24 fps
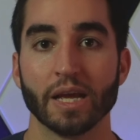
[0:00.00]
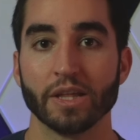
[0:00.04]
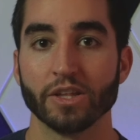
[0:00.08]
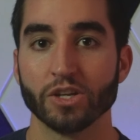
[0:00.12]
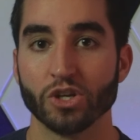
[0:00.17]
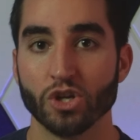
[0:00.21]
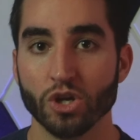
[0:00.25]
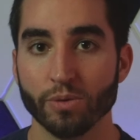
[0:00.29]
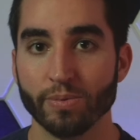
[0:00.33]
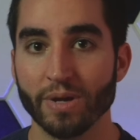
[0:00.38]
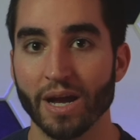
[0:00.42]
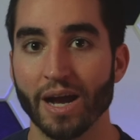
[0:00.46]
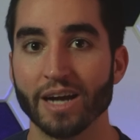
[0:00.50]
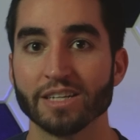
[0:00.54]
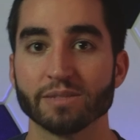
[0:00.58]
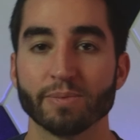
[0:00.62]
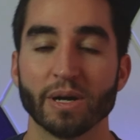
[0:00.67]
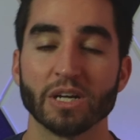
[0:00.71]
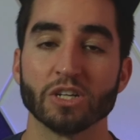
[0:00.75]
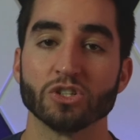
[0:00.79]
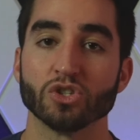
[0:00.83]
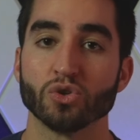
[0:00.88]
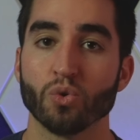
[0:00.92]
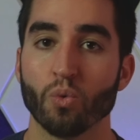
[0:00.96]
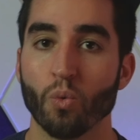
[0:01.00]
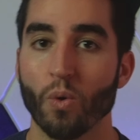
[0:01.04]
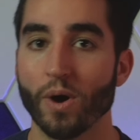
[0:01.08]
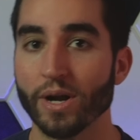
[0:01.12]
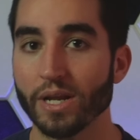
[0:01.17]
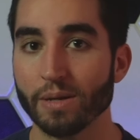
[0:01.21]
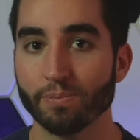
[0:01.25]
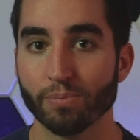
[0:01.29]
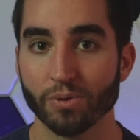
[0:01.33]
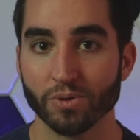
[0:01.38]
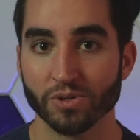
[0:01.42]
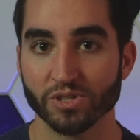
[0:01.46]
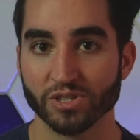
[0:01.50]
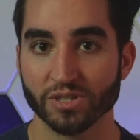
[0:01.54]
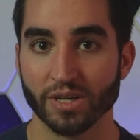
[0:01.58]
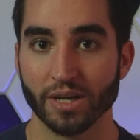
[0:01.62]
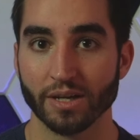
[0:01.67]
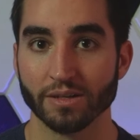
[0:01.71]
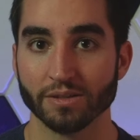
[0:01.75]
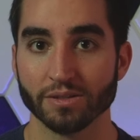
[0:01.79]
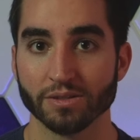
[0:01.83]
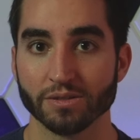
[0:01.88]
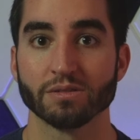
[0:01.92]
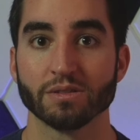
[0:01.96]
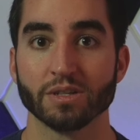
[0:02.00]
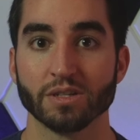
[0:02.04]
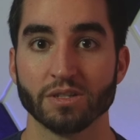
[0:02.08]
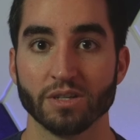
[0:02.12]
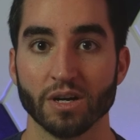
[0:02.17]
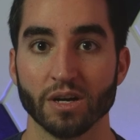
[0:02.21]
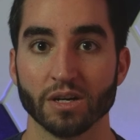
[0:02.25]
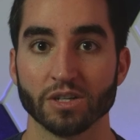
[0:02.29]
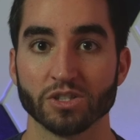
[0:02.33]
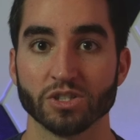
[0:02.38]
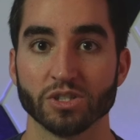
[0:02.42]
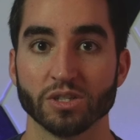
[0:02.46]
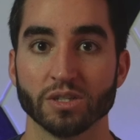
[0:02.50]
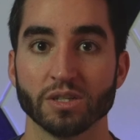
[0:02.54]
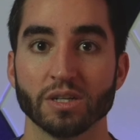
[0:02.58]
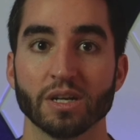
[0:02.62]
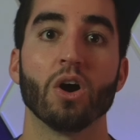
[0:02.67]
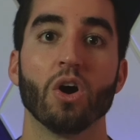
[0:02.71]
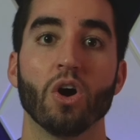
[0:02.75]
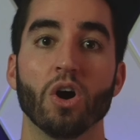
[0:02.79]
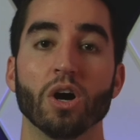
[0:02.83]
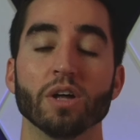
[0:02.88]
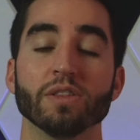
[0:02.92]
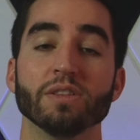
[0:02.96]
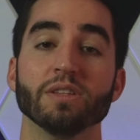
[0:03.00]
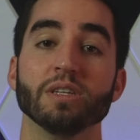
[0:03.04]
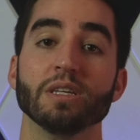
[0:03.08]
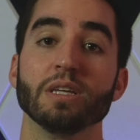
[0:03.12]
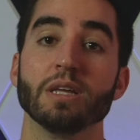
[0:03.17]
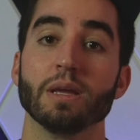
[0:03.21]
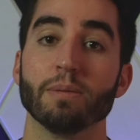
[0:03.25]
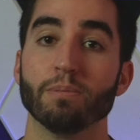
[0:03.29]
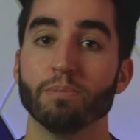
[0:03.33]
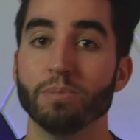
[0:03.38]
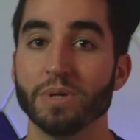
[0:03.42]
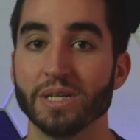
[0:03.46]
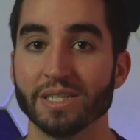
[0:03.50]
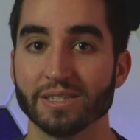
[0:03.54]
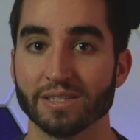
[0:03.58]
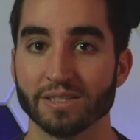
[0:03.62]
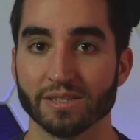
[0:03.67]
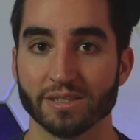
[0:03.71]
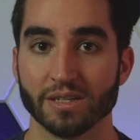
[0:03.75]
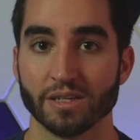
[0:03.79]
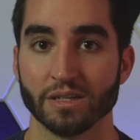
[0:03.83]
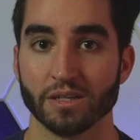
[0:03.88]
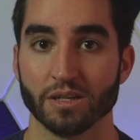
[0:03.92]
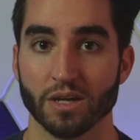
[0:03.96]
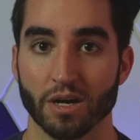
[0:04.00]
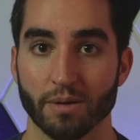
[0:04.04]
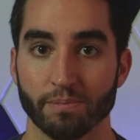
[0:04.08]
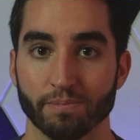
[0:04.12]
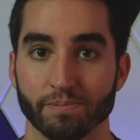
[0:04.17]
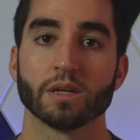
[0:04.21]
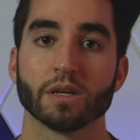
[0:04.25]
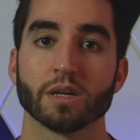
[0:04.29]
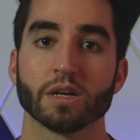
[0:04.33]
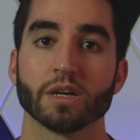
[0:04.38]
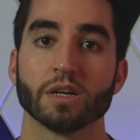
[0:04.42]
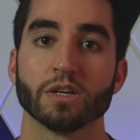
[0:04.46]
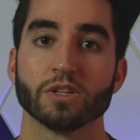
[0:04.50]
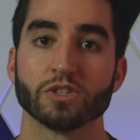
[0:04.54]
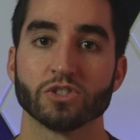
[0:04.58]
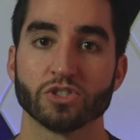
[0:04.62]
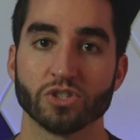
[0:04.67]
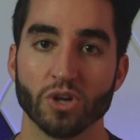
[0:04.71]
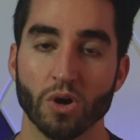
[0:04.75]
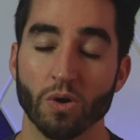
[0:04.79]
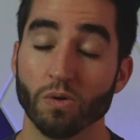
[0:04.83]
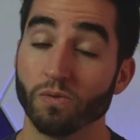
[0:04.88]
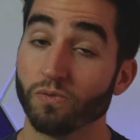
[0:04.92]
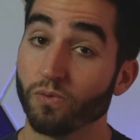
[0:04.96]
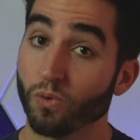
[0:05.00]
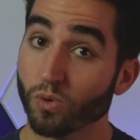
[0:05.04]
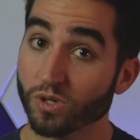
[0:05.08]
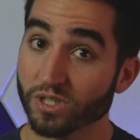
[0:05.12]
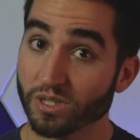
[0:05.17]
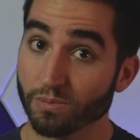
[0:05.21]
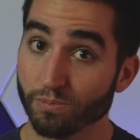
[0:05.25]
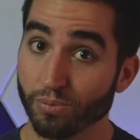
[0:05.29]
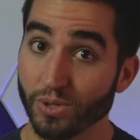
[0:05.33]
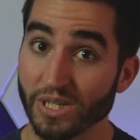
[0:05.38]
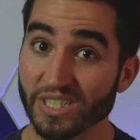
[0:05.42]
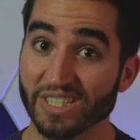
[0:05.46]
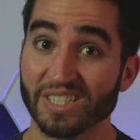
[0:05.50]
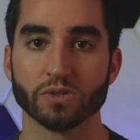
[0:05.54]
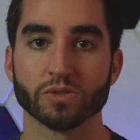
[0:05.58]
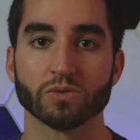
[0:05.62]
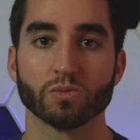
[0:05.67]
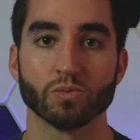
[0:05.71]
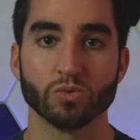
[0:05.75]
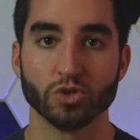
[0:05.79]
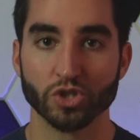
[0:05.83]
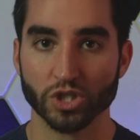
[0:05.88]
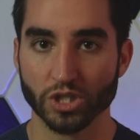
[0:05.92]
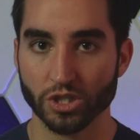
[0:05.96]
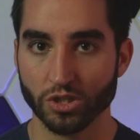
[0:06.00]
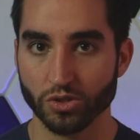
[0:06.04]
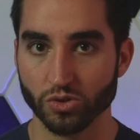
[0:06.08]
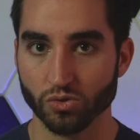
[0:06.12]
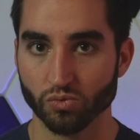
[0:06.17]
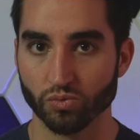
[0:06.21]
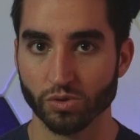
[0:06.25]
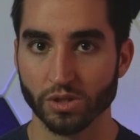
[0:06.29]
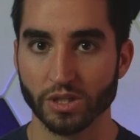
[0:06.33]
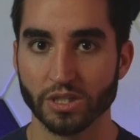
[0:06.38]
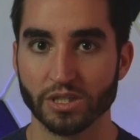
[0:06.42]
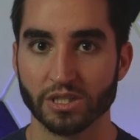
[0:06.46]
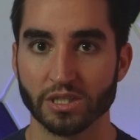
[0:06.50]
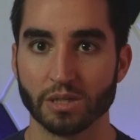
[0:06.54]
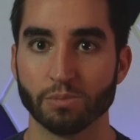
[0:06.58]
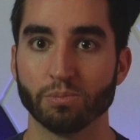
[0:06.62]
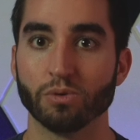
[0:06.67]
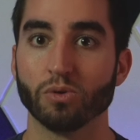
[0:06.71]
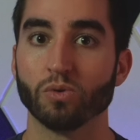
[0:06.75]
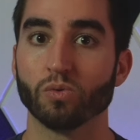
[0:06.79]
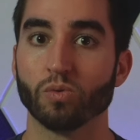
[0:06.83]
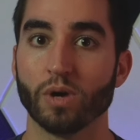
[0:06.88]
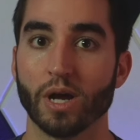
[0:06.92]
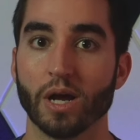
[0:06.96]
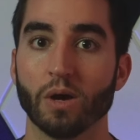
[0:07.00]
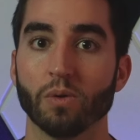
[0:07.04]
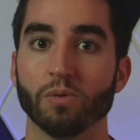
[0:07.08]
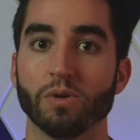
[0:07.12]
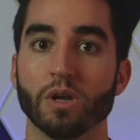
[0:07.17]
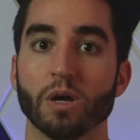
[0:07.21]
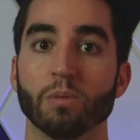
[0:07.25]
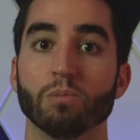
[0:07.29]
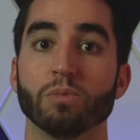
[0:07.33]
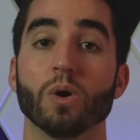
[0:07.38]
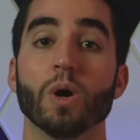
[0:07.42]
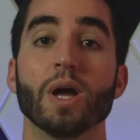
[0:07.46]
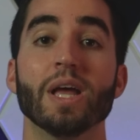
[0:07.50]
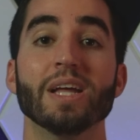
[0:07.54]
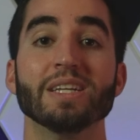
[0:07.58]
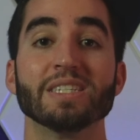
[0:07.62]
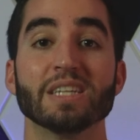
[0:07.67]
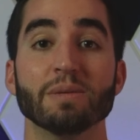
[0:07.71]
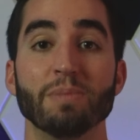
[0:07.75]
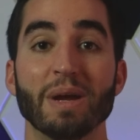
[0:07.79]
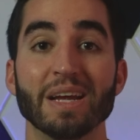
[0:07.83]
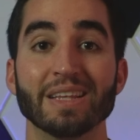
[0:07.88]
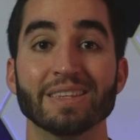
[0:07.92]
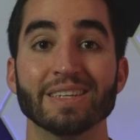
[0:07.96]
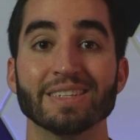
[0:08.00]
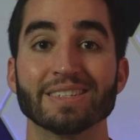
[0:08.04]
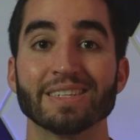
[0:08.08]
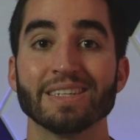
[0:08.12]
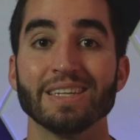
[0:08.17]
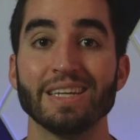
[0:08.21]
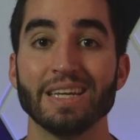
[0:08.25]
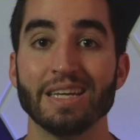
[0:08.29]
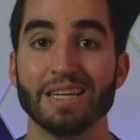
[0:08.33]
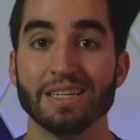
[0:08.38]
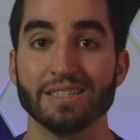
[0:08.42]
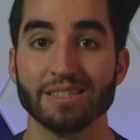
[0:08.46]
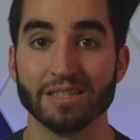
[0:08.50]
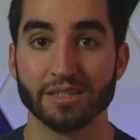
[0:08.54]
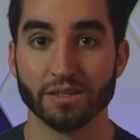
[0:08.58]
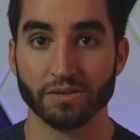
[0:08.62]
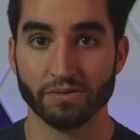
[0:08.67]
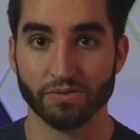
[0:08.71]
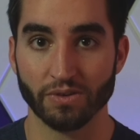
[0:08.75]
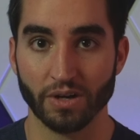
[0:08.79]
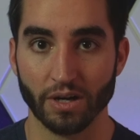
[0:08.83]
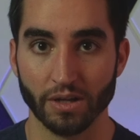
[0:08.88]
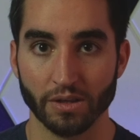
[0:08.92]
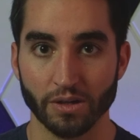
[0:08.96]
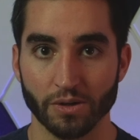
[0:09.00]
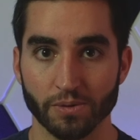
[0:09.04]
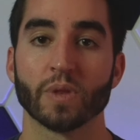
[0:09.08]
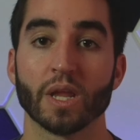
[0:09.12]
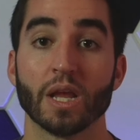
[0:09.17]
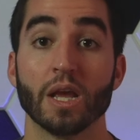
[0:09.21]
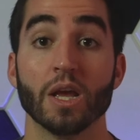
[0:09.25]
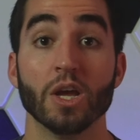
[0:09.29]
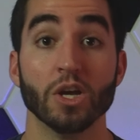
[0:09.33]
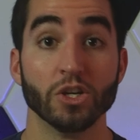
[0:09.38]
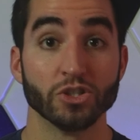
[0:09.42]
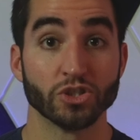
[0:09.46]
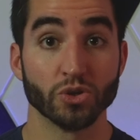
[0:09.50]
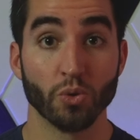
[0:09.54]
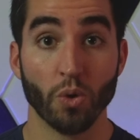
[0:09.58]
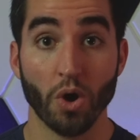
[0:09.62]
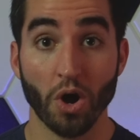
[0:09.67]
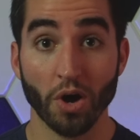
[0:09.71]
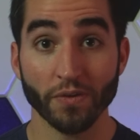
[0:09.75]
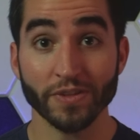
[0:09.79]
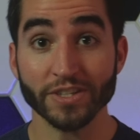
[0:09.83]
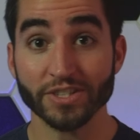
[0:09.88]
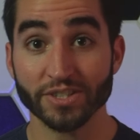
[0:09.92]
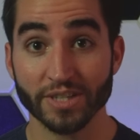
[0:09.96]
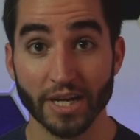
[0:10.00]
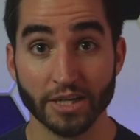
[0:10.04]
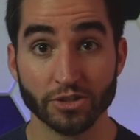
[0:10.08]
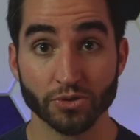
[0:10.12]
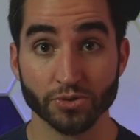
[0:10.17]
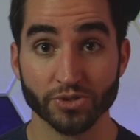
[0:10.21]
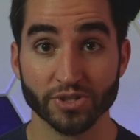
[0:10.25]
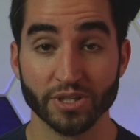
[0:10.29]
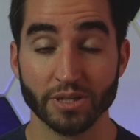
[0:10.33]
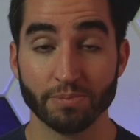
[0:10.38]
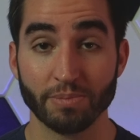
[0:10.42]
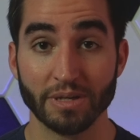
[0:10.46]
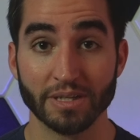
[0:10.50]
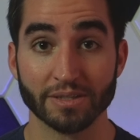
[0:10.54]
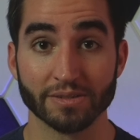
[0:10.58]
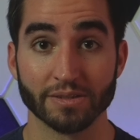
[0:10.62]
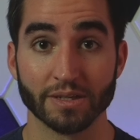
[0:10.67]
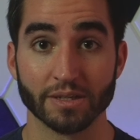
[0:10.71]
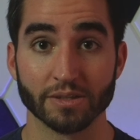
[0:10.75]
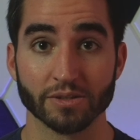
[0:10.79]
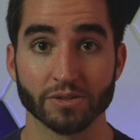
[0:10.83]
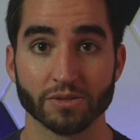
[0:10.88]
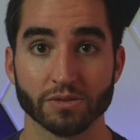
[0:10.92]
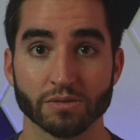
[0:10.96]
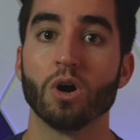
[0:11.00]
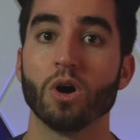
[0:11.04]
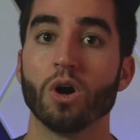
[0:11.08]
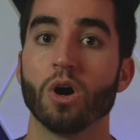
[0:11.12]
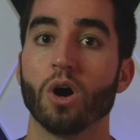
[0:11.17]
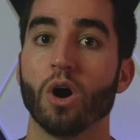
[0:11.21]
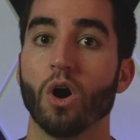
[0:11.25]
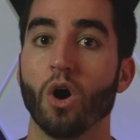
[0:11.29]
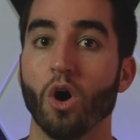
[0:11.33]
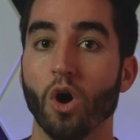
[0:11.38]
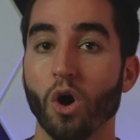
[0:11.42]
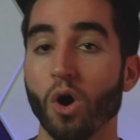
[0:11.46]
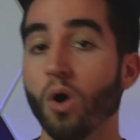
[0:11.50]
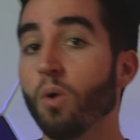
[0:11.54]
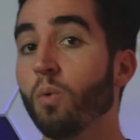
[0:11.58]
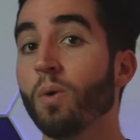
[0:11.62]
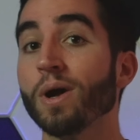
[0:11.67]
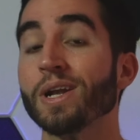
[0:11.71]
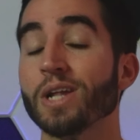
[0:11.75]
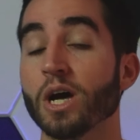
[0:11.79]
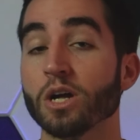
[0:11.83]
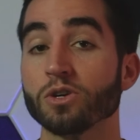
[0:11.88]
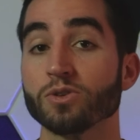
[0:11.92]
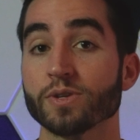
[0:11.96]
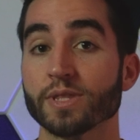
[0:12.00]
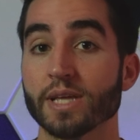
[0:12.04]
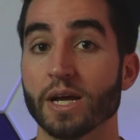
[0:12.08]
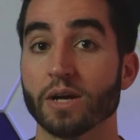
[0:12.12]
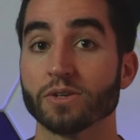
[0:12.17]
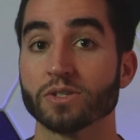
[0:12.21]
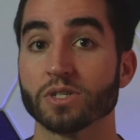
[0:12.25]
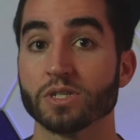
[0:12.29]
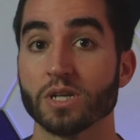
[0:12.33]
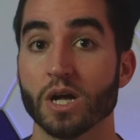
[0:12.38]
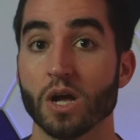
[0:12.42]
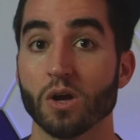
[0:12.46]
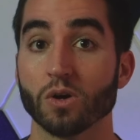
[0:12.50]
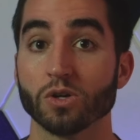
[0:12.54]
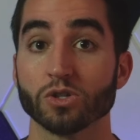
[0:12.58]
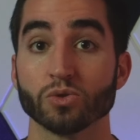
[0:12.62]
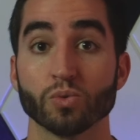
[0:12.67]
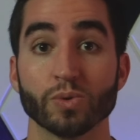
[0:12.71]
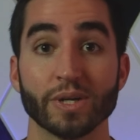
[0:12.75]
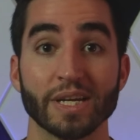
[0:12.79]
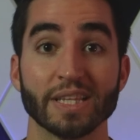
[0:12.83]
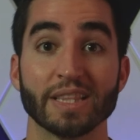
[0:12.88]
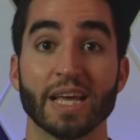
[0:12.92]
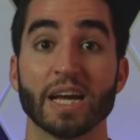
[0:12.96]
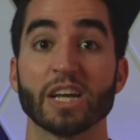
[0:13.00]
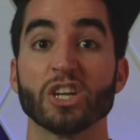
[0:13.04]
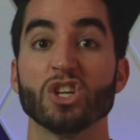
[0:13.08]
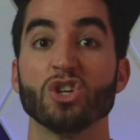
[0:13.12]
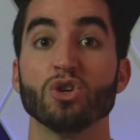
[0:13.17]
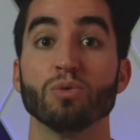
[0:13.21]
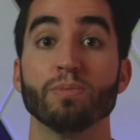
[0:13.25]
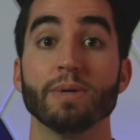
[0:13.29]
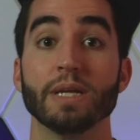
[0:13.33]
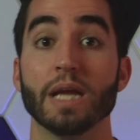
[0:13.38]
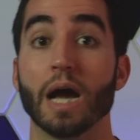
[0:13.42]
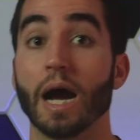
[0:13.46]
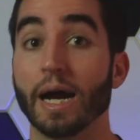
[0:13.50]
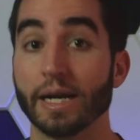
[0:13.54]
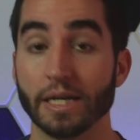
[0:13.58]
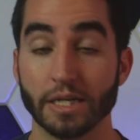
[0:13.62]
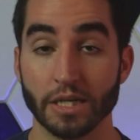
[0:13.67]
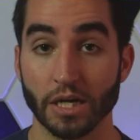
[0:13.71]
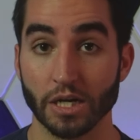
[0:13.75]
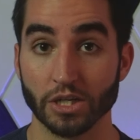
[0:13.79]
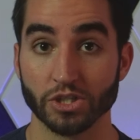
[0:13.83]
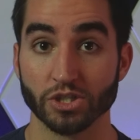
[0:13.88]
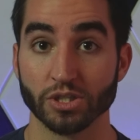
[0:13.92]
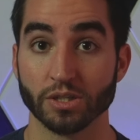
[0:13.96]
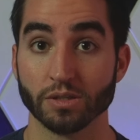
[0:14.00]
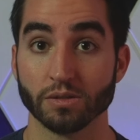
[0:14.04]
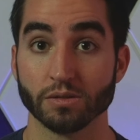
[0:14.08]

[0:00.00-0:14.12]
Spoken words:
QBI is about a 20% deduction on the business income. So for simplicity, we're just going to use really simple round numbers to make this easy to follow. So on the Schedule C business, all $100,000 will get that QBI deduction.